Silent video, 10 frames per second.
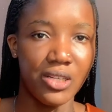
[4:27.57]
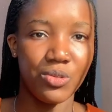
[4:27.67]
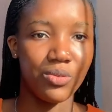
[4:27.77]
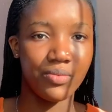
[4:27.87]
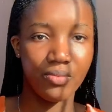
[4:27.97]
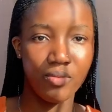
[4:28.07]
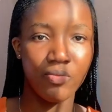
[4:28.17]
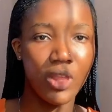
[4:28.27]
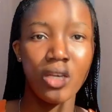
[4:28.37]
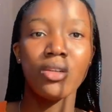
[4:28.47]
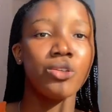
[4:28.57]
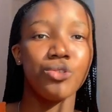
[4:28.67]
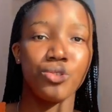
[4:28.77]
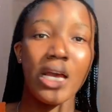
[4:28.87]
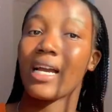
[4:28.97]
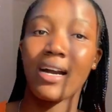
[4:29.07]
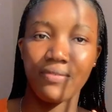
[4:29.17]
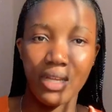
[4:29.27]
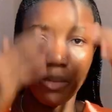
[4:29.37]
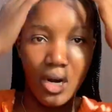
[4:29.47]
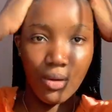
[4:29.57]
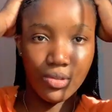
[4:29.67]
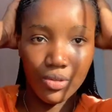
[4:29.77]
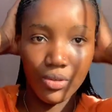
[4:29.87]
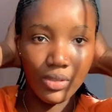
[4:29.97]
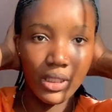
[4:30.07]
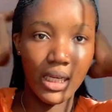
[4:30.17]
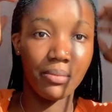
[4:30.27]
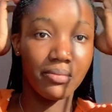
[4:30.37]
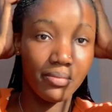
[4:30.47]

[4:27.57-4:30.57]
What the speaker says: So you should like have them around you all the time.